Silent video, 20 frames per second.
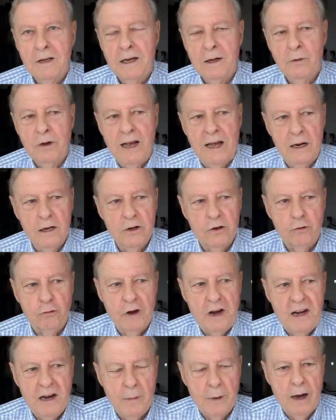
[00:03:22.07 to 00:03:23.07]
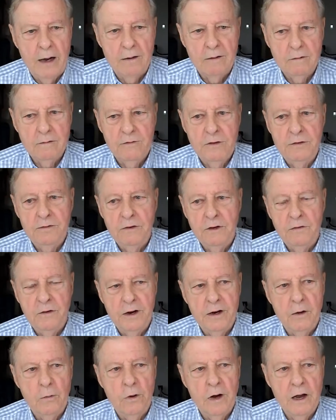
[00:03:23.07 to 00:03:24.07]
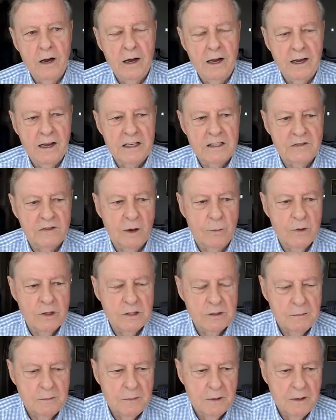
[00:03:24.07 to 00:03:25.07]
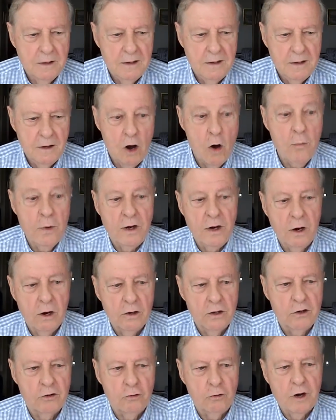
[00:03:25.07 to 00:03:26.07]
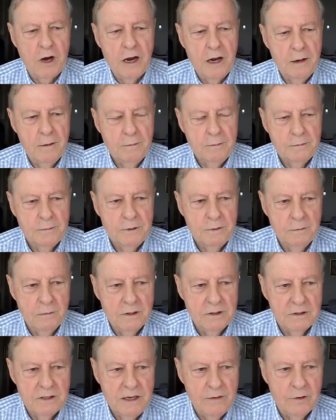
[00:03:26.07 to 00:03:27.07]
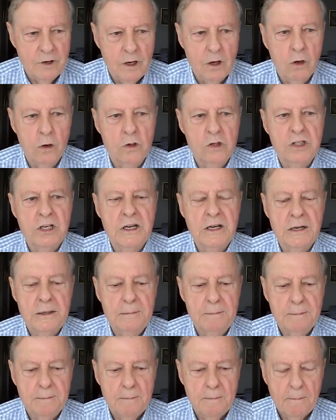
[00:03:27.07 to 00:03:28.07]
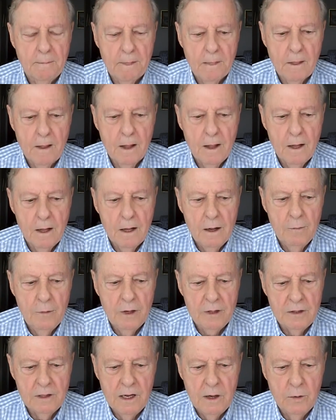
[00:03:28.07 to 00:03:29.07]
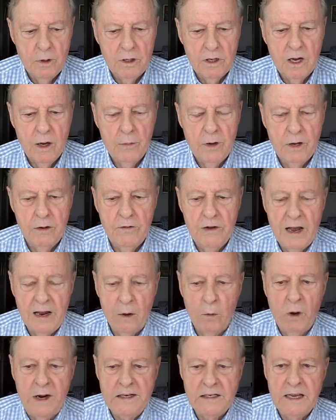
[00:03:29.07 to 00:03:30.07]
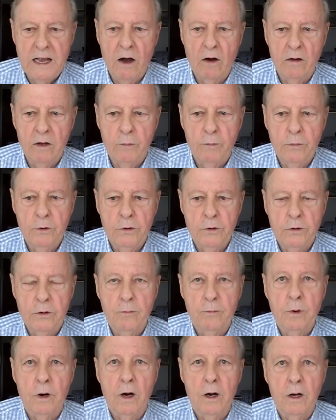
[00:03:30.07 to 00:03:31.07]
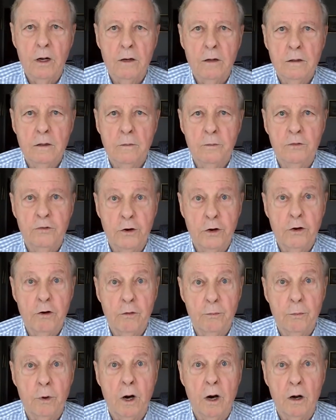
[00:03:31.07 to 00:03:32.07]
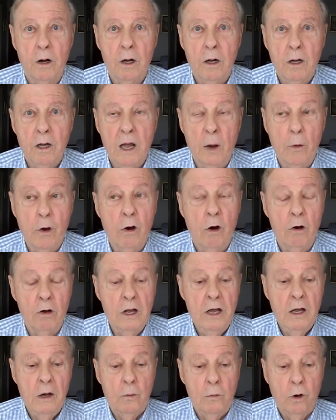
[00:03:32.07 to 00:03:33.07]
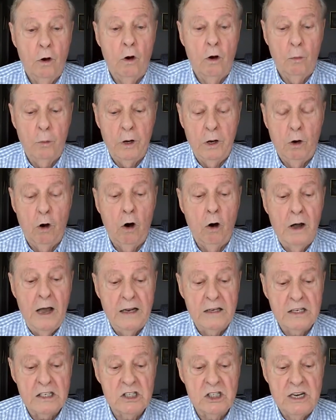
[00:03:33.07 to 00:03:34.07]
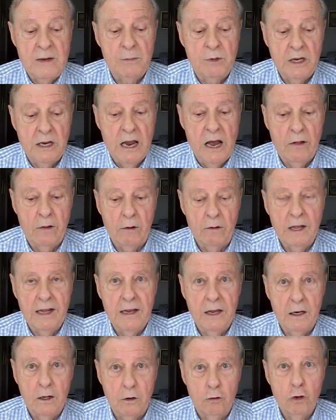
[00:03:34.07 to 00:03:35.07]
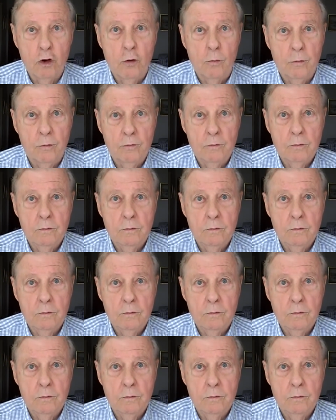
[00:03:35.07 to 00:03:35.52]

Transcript: and we had a latrine about 50 feet away, I guess, from us. Open air latrine it wasn't even closed in, but they would come in if you had a white towel on your bunk, foot of your bunk, and we all we all had to sleep together like in a group.